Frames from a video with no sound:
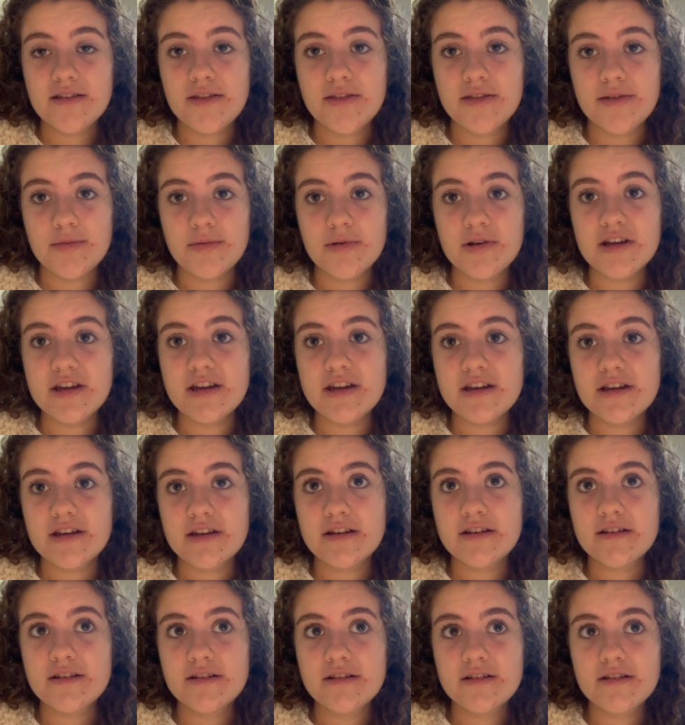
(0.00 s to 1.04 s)

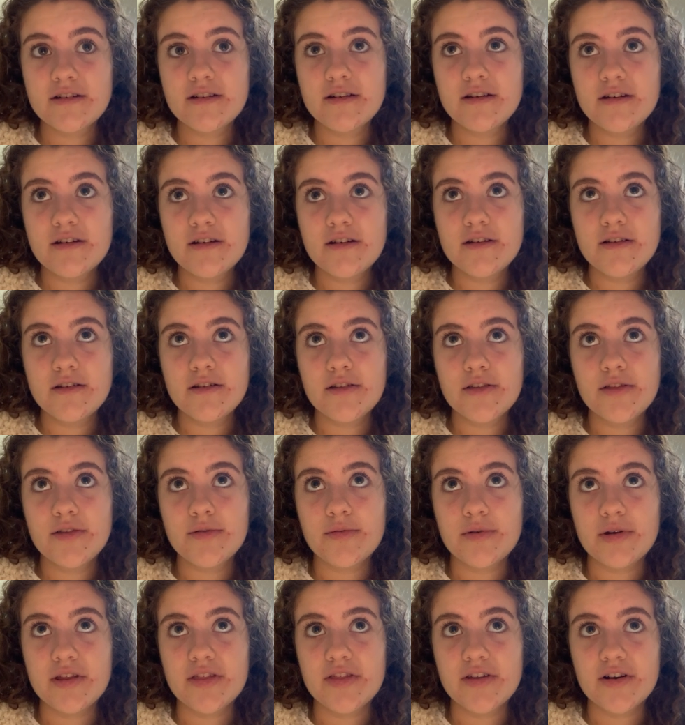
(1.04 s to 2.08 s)

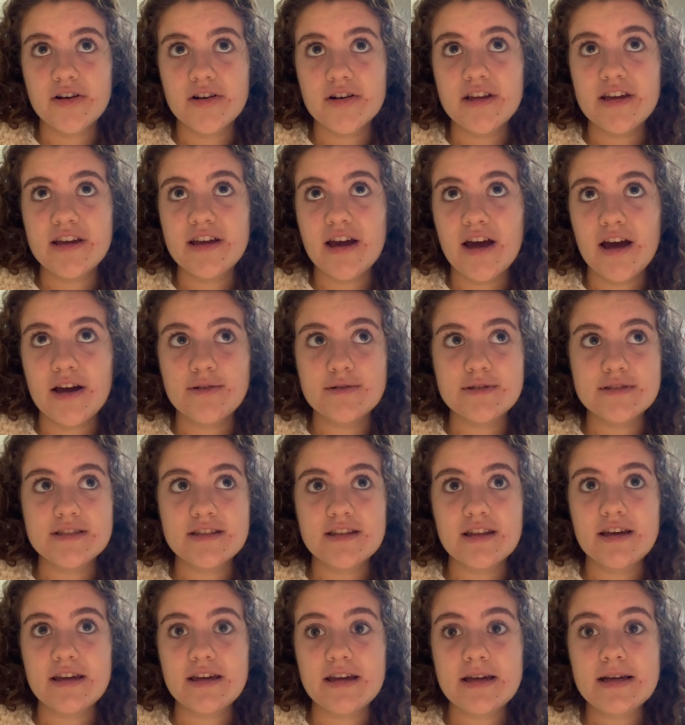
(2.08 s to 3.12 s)
3:30 I was
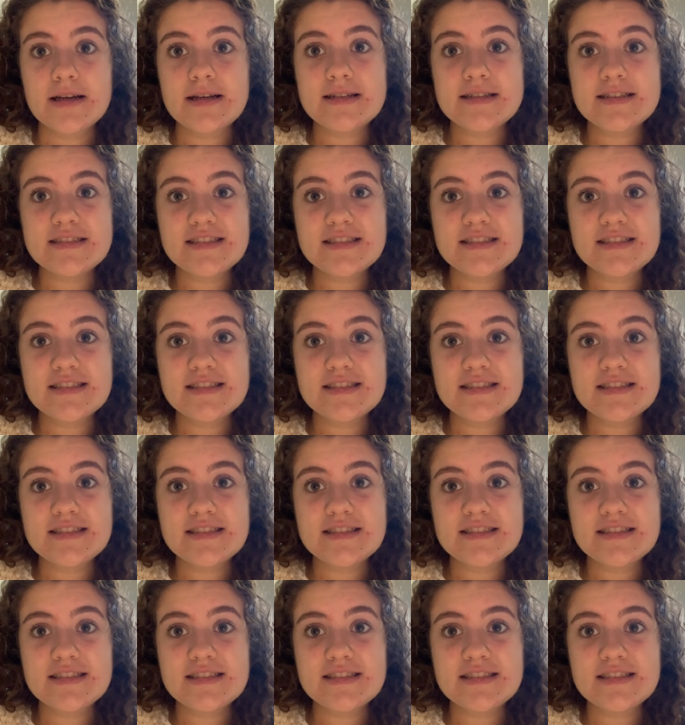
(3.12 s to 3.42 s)
like,